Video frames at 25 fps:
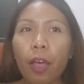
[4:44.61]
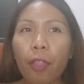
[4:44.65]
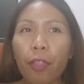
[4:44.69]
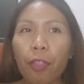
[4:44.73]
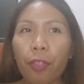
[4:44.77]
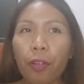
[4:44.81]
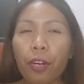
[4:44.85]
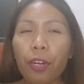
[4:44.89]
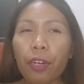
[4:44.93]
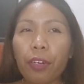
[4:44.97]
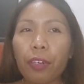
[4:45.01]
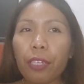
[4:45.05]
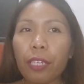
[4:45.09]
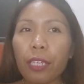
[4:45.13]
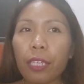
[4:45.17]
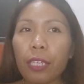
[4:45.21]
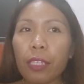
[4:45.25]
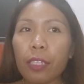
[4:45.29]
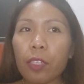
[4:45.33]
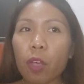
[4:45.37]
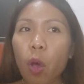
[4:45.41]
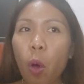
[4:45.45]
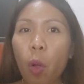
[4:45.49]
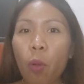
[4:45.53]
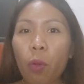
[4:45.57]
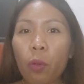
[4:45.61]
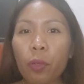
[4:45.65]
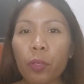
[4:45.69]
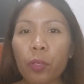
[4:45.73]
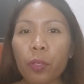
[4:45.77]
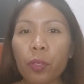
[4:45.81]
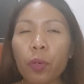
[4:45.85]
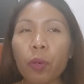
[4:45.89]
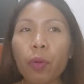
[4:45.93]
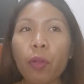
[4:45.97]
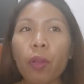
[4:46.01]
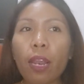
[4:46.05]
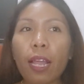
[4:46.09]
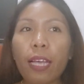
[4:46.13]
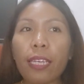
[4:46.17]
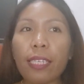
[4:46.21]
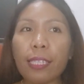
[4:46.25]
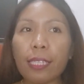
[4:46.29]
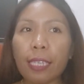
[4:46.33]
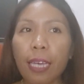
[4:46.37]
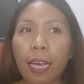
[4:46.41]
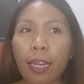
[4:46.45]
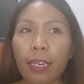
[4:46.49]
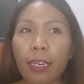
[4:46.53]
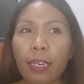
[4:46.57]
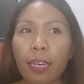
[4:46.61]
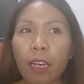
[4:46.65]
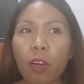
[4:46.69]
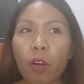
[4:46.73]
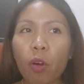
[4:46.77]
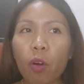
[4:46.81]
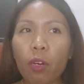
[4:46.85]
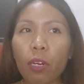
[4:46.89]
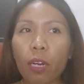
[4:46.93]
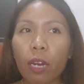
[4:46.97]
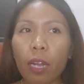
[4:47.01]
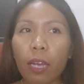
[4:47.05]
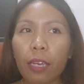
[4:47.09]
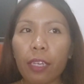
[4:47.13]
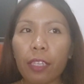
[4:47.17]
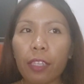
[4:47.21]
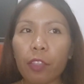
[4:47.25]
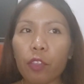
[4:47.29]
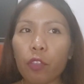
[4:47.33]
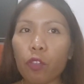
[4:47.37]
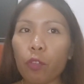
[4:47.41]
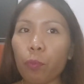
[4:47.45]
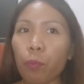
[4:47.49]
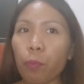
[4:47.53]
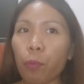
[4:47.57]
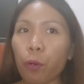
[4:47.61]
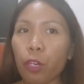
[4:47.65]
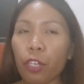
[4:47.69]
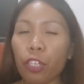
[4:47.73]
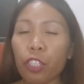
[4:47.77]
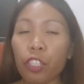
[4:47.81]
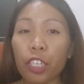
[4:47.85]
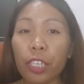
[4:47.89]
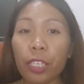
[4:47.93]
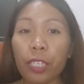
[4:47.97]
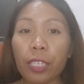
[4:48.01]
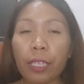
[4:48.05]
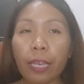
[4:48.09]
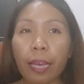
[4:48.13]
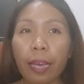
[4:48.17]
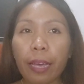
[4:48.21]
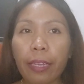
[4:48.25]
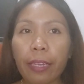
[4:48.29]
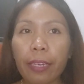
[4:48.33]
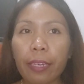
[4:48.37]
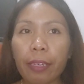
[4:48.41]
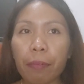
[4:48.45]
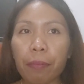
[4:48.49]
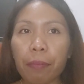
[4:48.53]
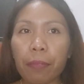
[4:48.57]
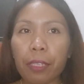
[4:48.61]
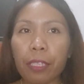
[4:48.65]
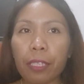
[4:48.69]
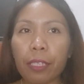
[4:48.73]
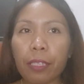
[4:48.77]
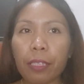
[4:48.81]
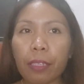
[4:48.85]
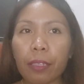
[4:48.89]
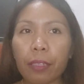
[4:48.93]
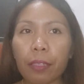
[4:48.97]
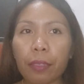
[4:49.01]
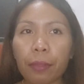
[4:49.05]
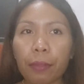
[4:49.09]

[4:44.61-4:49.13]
There is also Lazada online to purchase items.